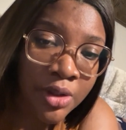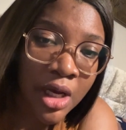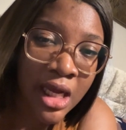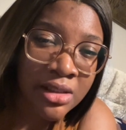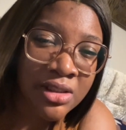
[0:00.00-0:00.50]

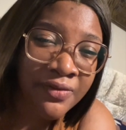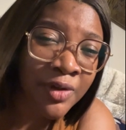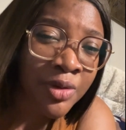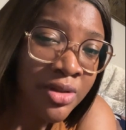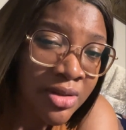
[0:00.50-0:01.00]
And if you're
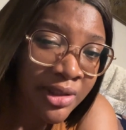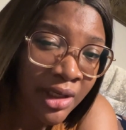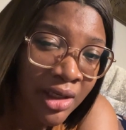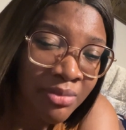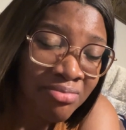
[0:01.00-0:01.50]
going to
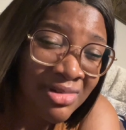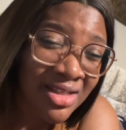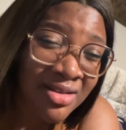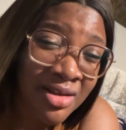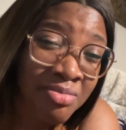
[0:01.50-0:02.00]
take, let's
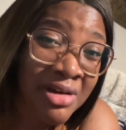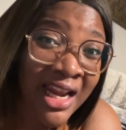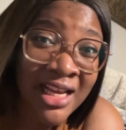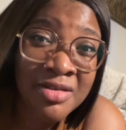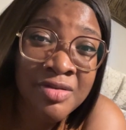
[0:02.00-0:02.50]
say, I
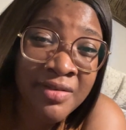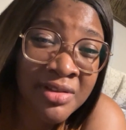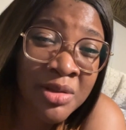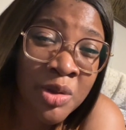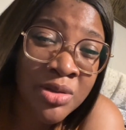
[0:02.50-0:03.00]
like to travel
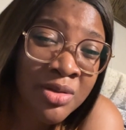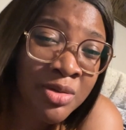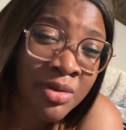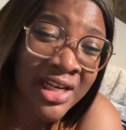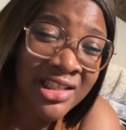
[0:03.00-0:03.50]
a lot,
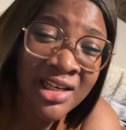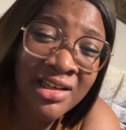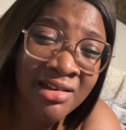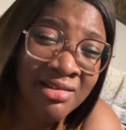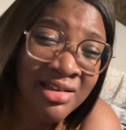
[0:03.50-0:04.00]
so I take
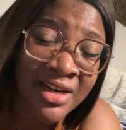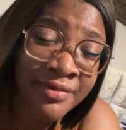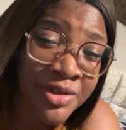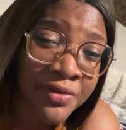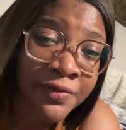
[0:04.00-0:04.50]
an
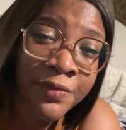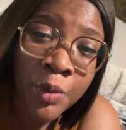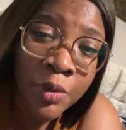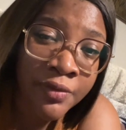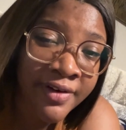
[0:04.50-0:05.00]
average of
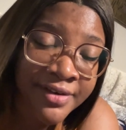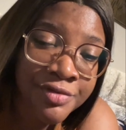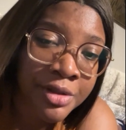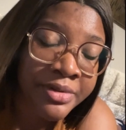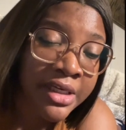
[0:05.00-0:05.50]
4 or 5
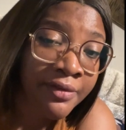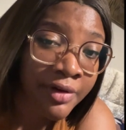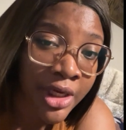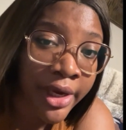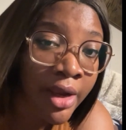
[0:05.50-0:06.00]
trips every
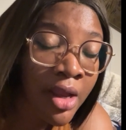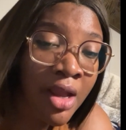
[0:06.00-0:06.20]
year.